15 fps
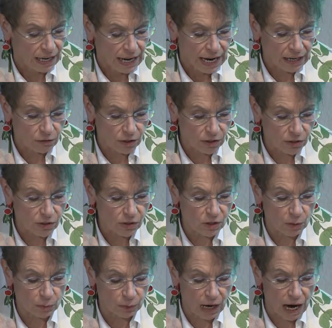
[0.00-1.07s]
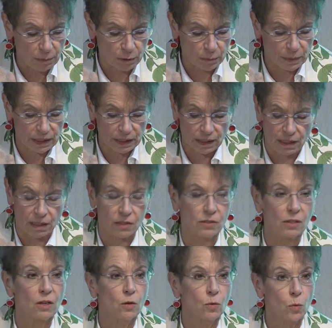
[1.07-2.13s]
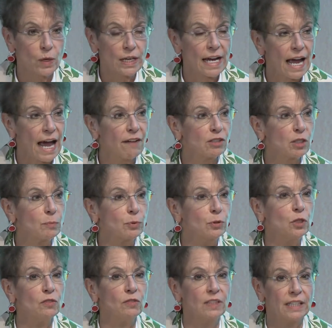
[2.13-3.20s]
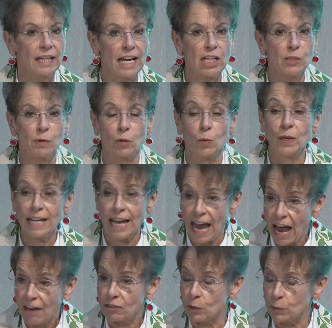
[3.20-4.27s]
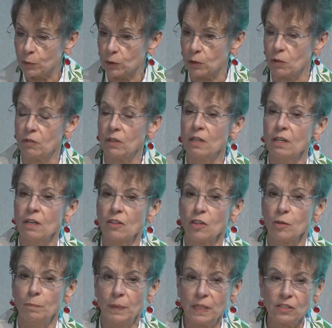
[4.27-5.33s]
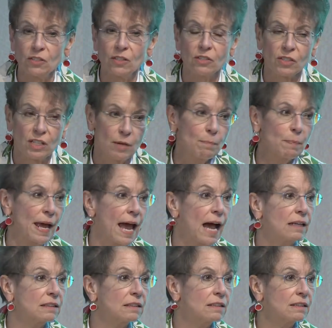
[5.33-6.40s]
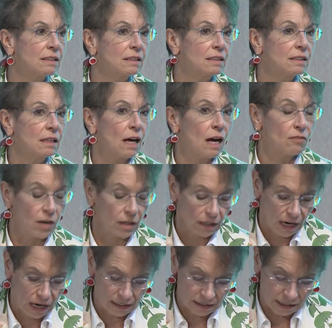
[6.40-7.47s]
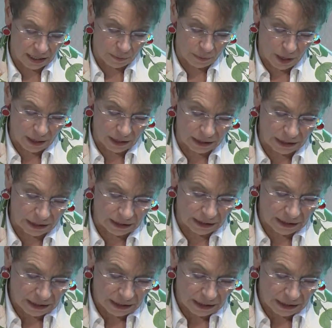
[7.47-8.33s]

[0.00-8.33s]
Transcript: And of course, this is a problem because we have to prove engagement. We have to prove the business impact of our content marketing.